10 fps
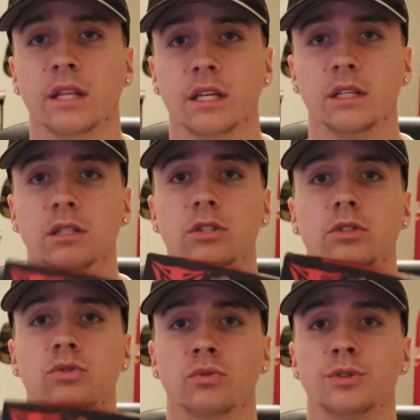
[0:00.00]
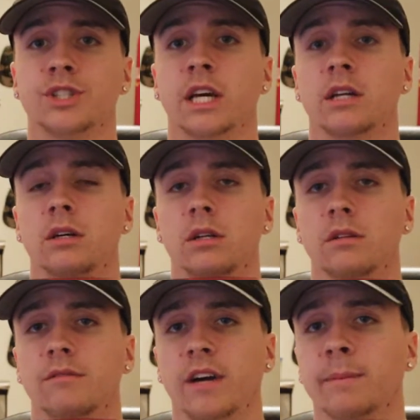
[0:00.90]
the dual
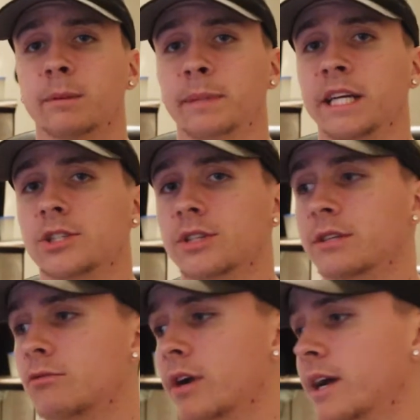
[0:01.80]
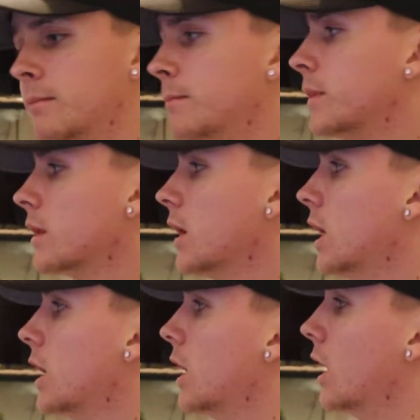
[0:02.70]
channel Viper Patriot RAM.
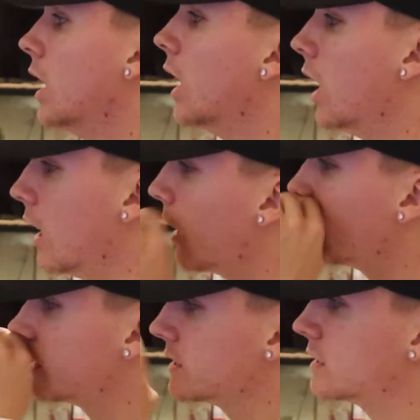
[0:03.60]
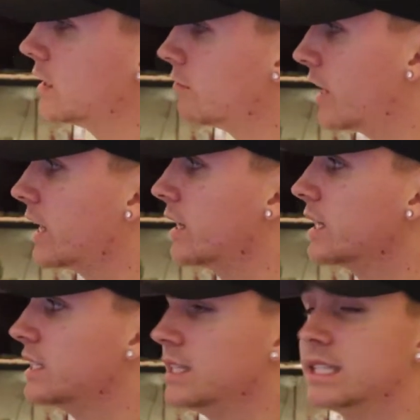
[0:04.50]
It's the red
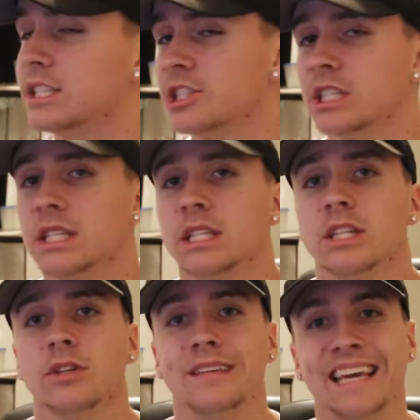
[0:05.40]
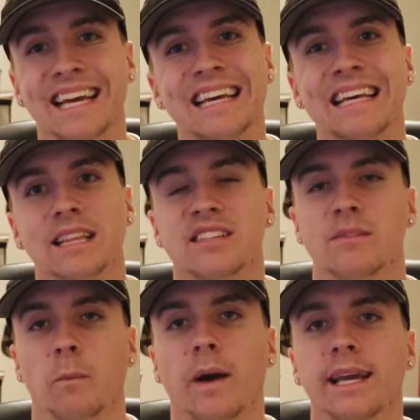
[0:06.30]
LED edition. You can get this
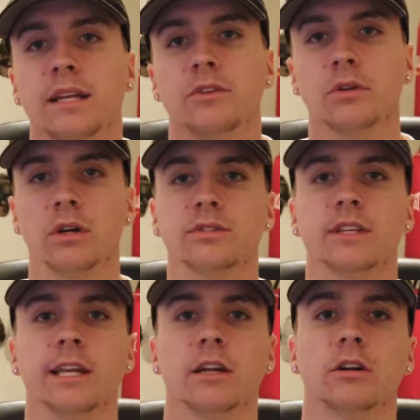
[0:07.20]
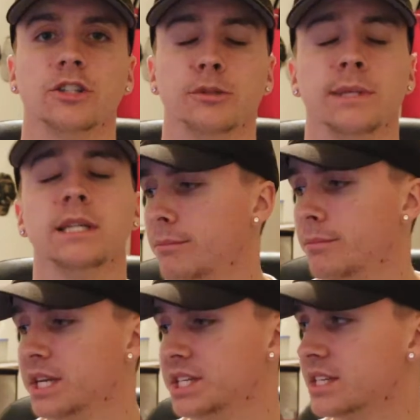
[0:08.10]
in white and you can also get it in
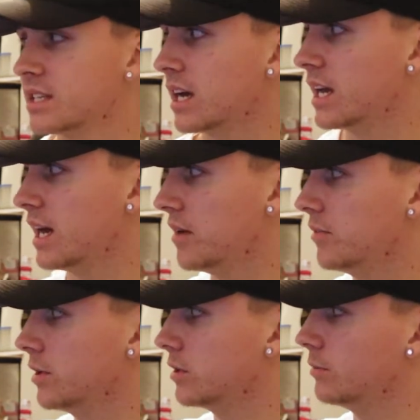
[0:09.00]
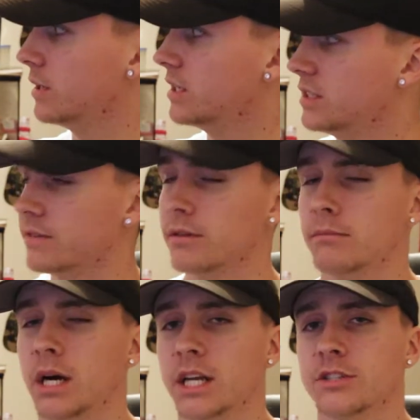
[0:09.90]
RGB. It does kind of have a little bit of
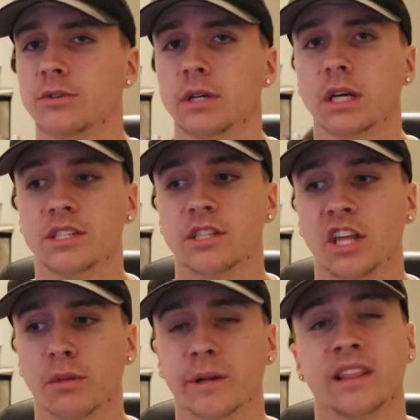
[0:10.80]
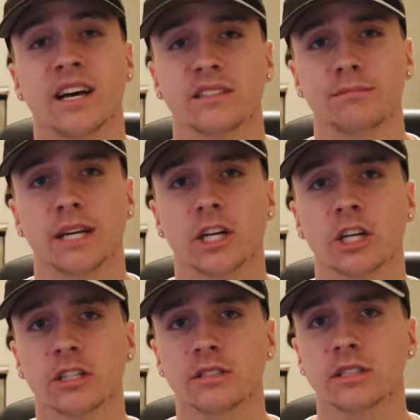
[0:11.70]
different body to it. This is the 3000
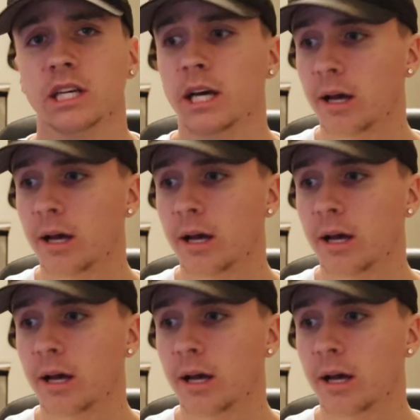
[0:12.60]
megahertz